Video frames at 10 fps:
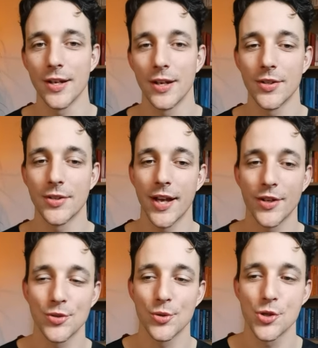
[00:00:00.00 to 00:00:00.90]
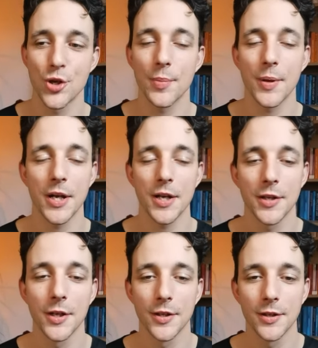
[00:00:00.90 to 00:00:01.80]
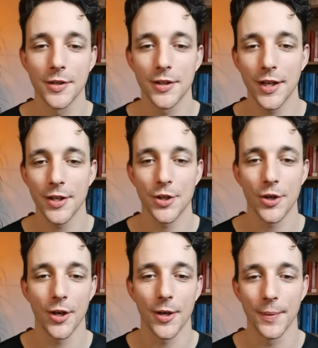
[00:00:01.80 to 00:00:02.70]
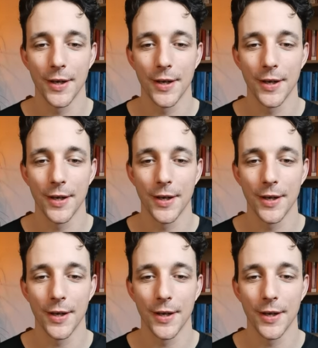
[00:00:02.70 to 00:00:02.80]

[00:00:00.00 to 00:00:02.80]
England, next to Germany, in Europe.